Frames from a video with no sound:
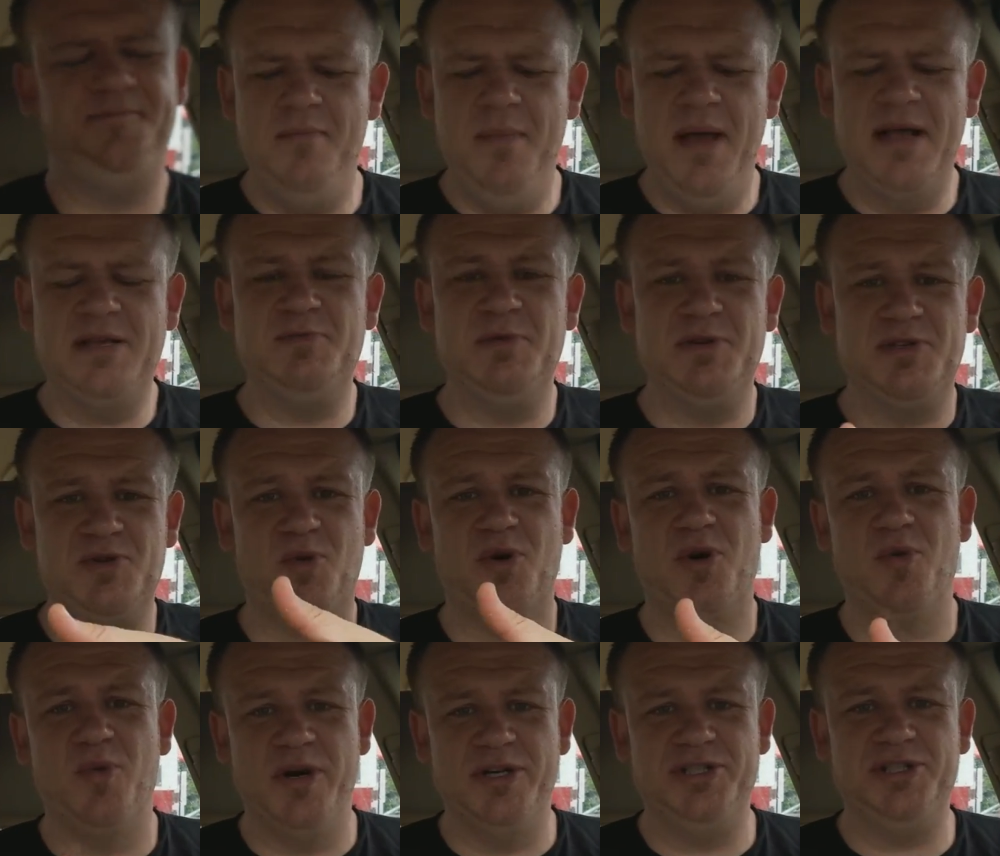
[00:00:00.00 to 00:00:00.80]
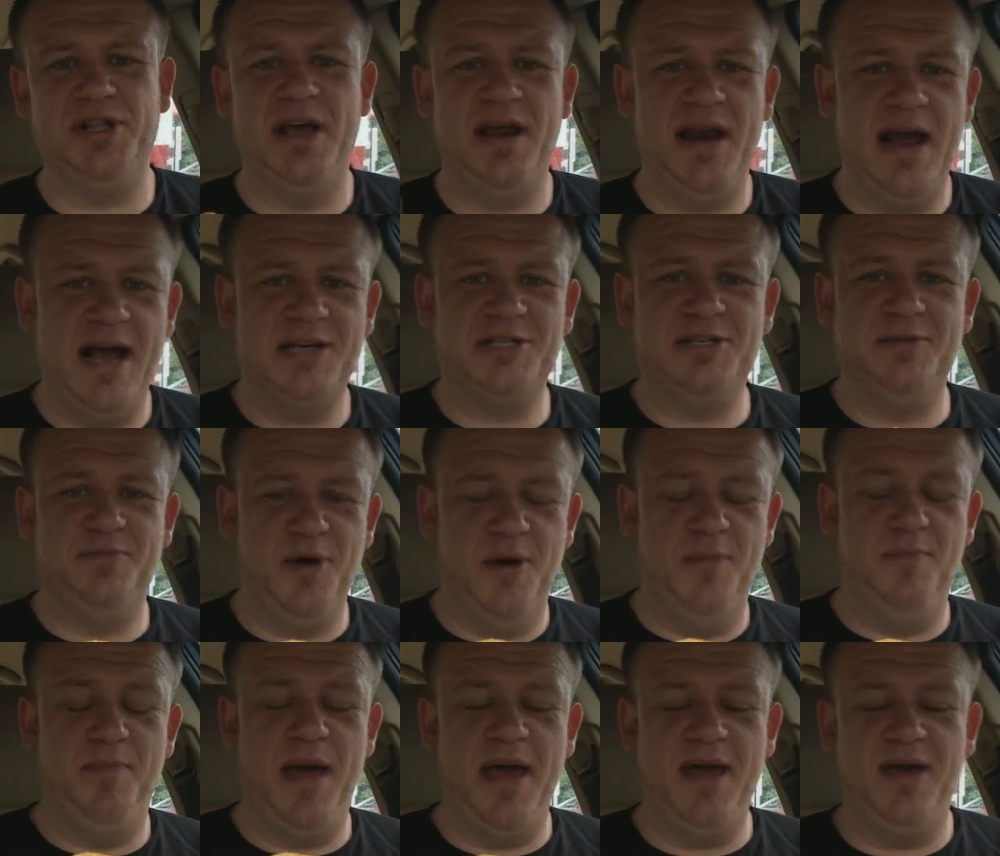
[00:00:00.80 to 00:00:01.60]
Makes me sort of wish they had actually
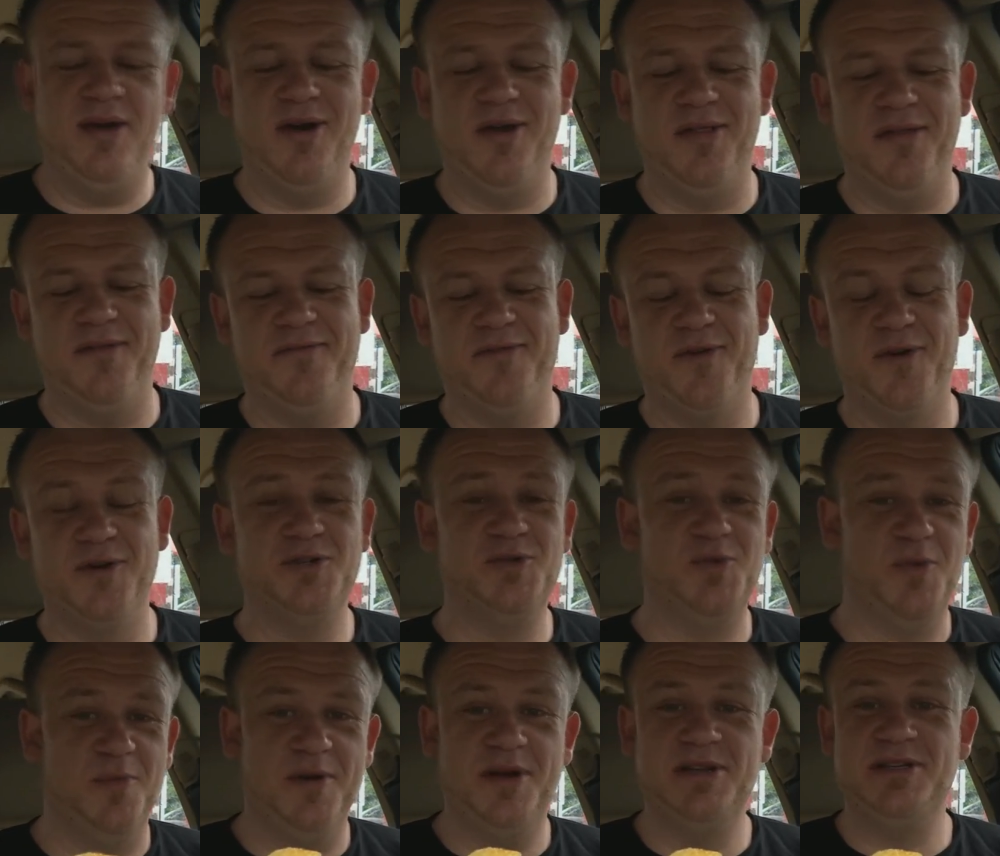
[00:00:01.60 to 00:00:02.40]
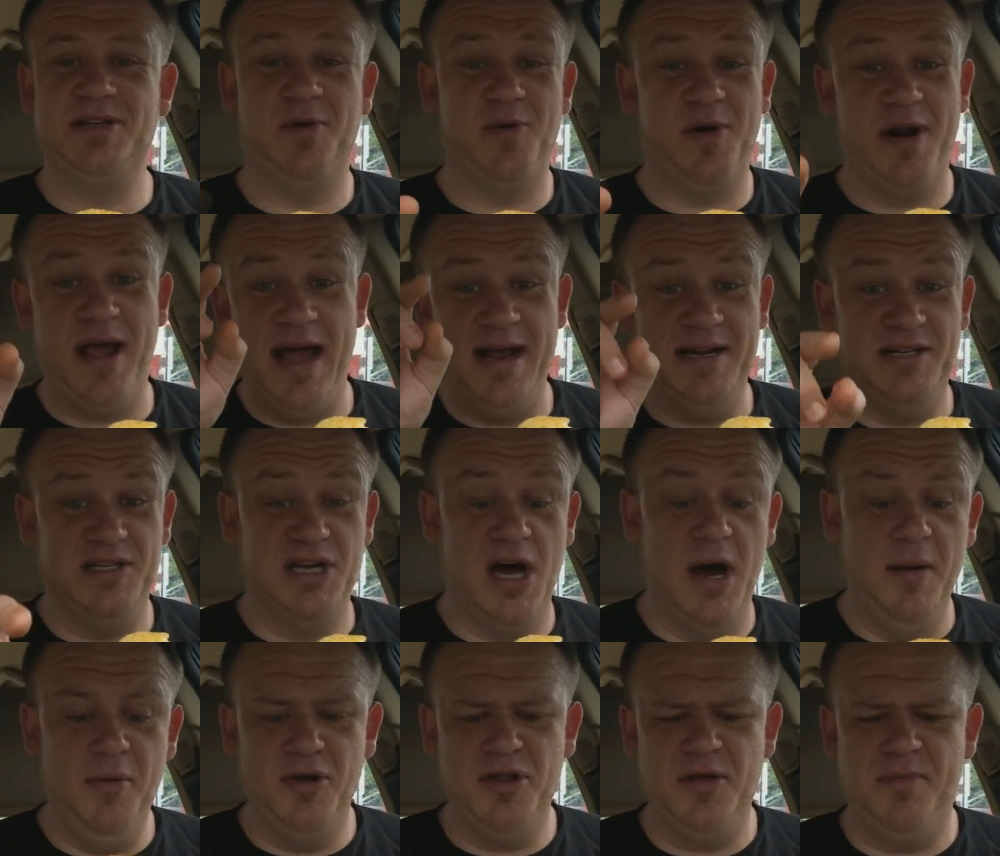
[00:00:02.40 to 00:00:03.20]
put bacon on the first one because I would have had
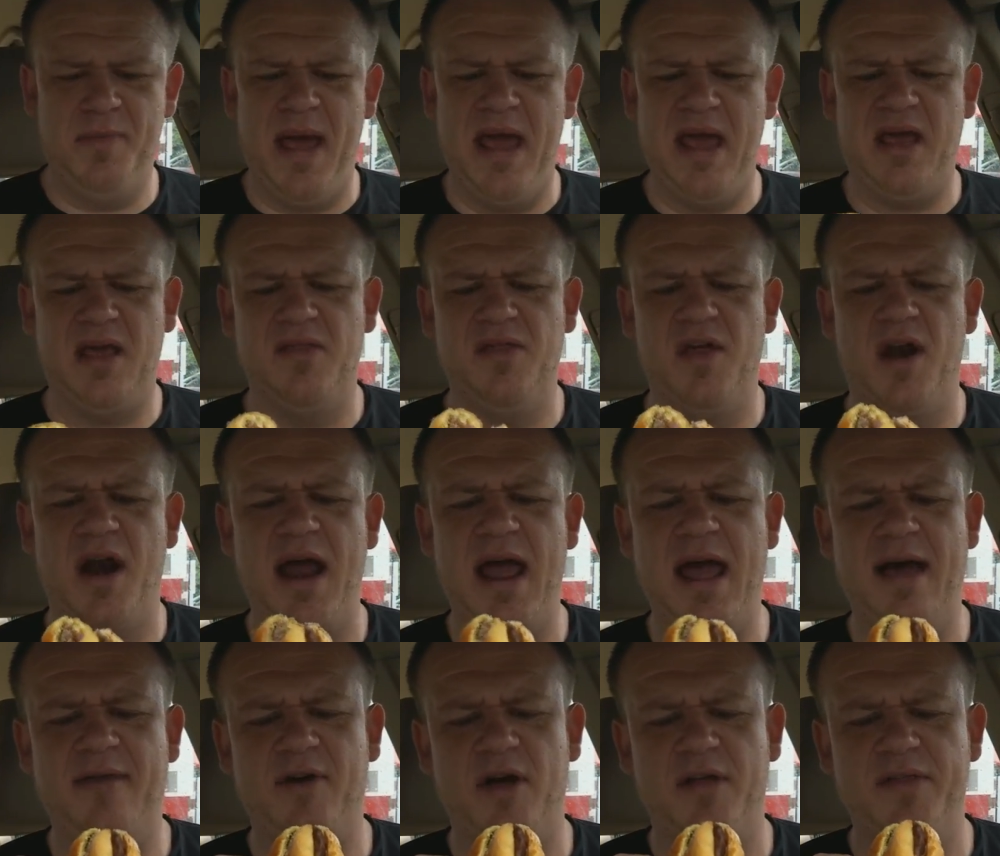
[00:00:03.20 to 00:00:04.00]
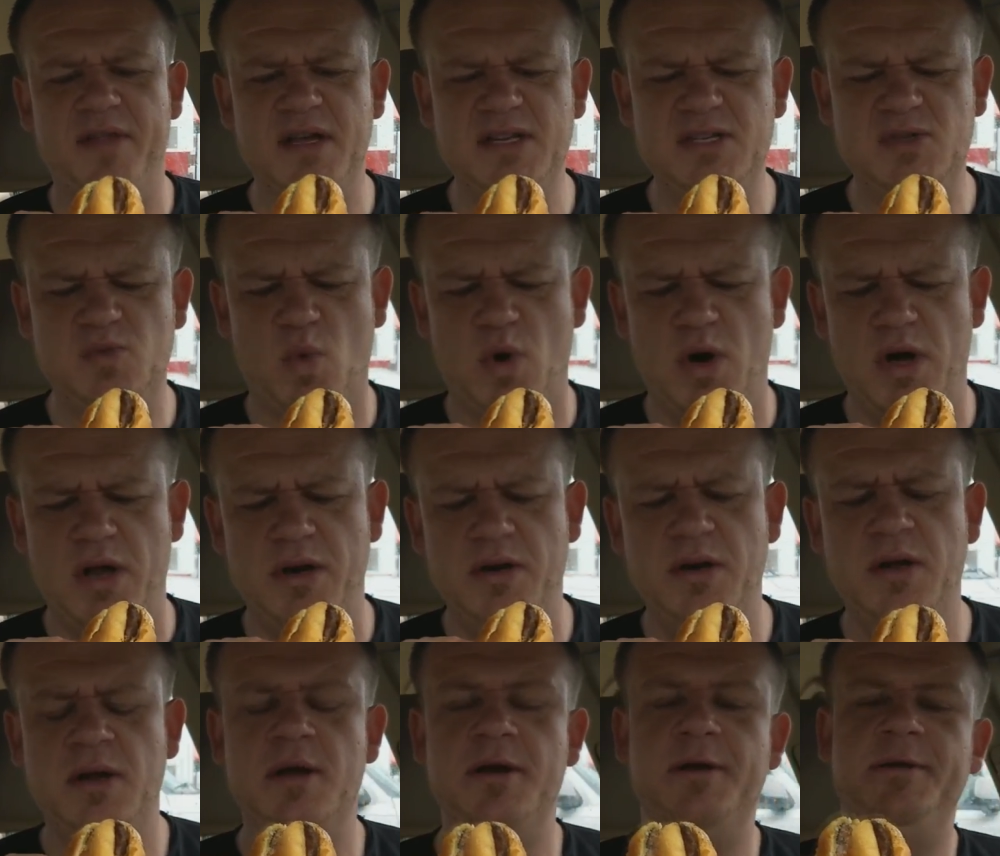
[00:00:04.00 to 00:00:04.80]
double the bacon that I have on this
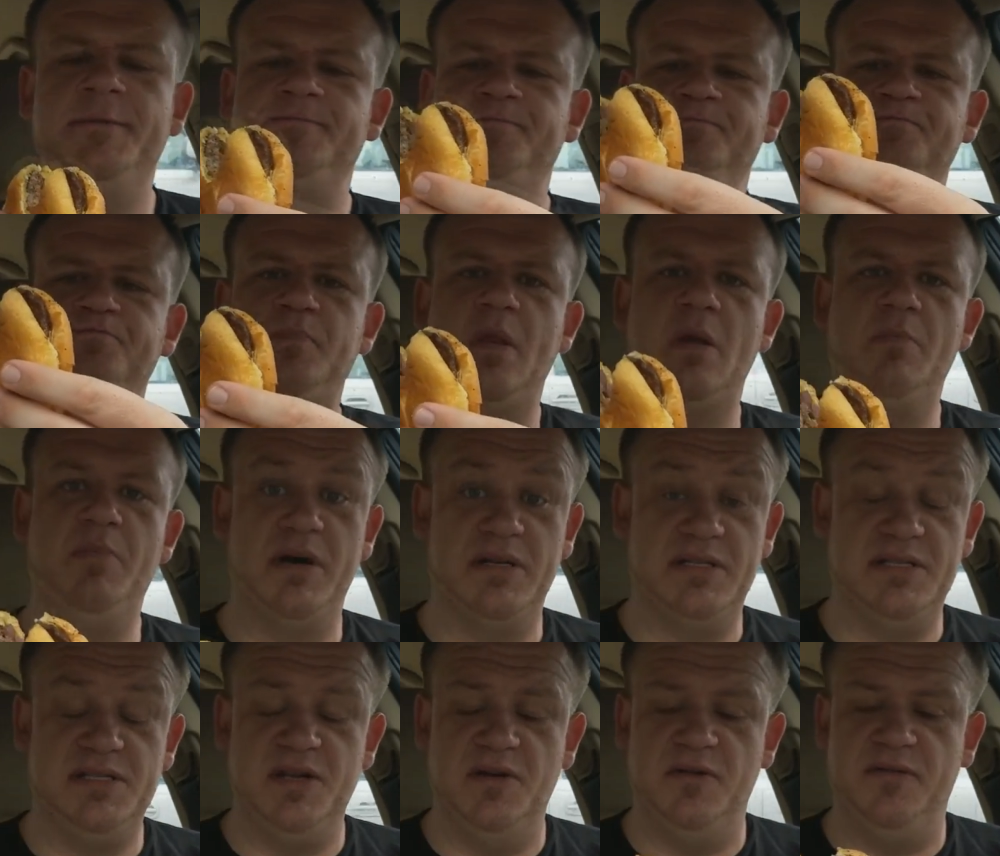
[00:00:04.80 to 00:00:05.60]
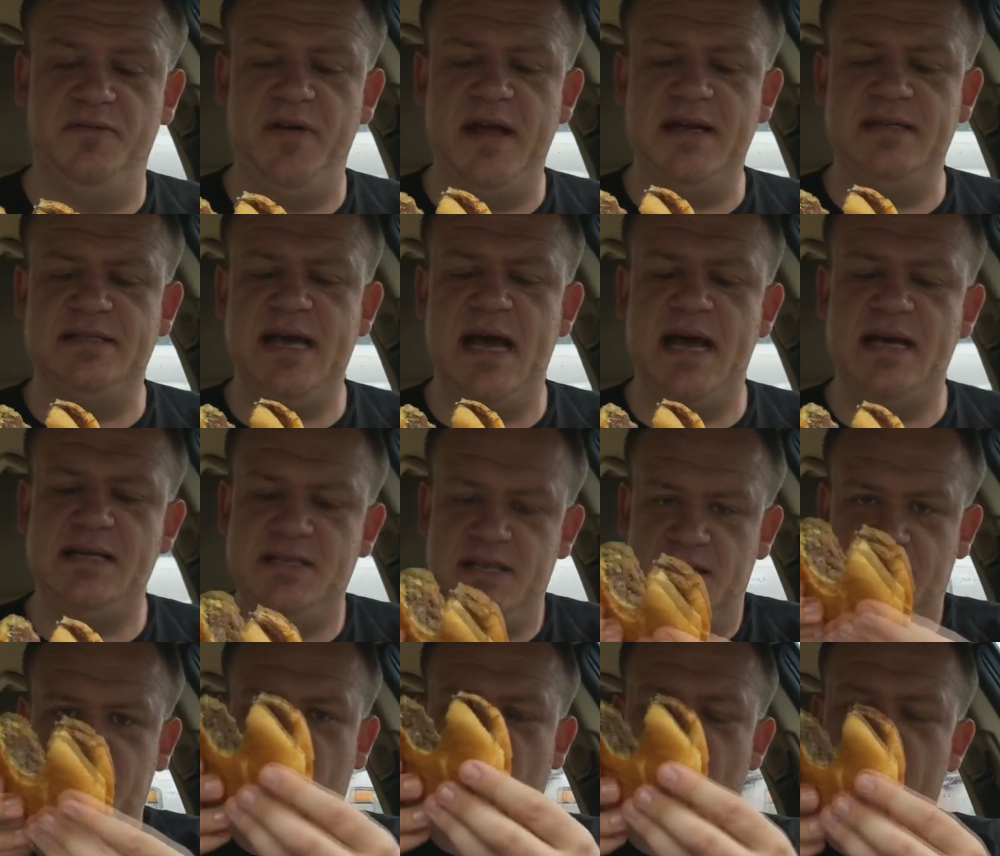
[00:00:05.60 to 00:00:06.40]
one, but it's still
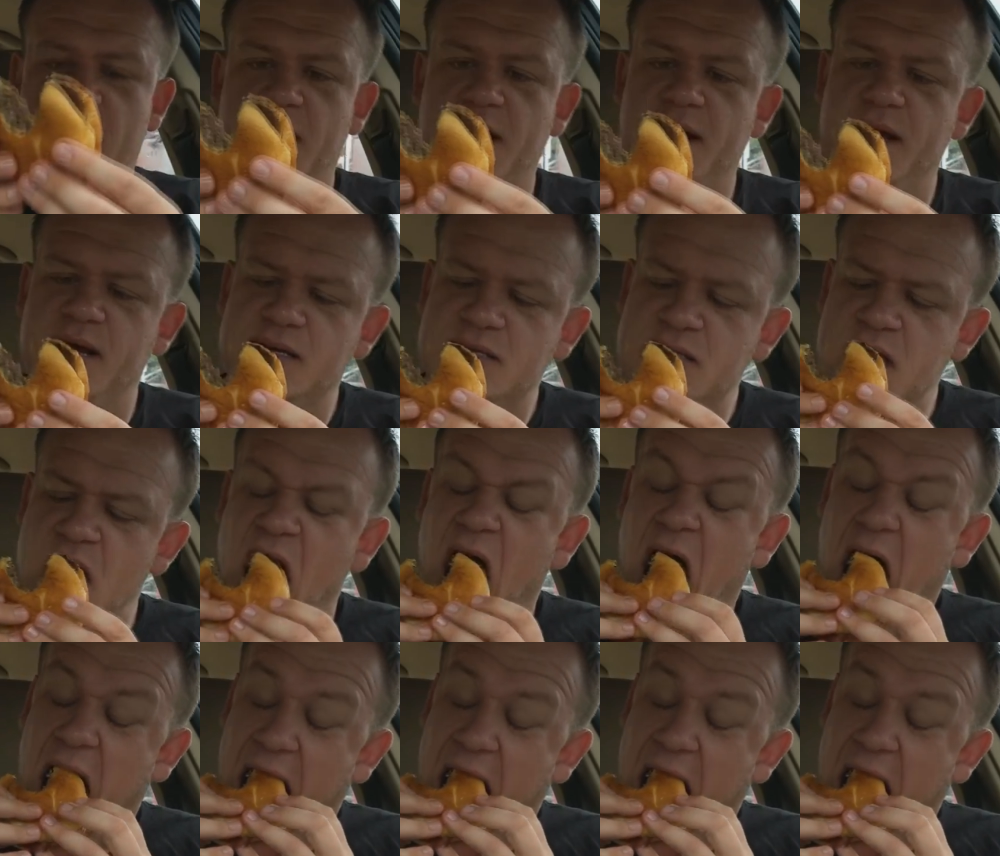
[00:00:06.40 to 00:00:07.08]
fantastic the way it is.